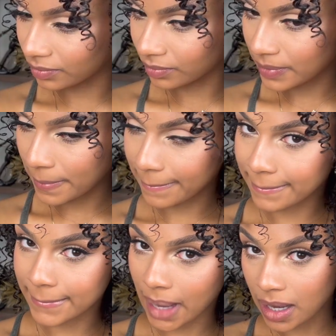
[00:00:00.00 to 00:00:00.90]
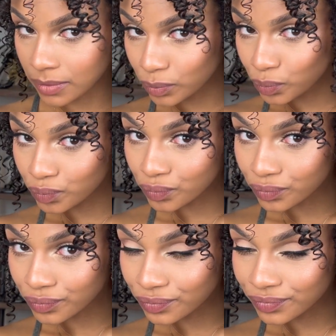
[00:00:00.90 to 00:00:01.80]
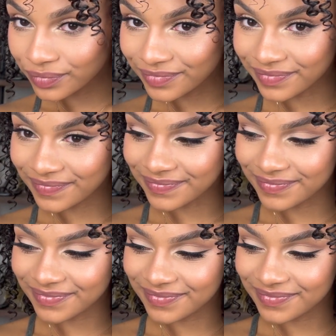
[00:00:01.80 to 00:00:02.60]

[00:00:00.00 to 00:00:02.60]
medium heat. It has been a